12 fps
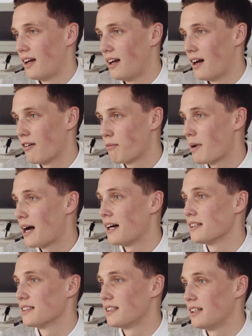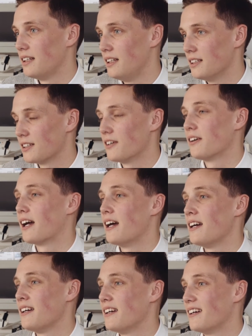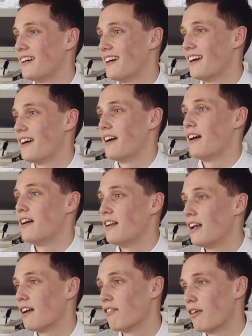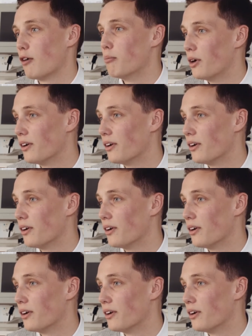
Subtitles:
I've passed, it's okay. And then I felt more